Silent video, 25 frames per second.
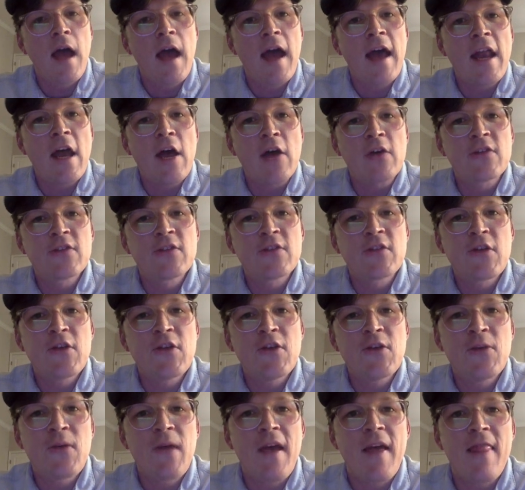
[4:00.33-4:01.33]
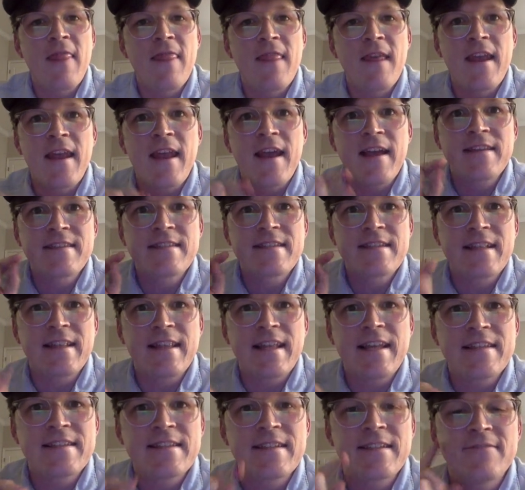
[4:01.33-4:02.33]
and I'll see you in the next
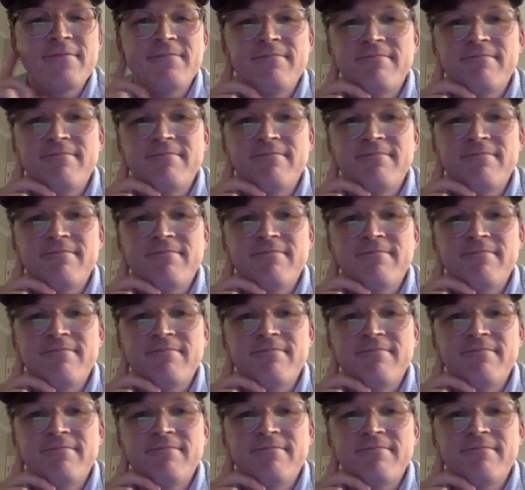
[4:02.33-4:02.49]
lesson.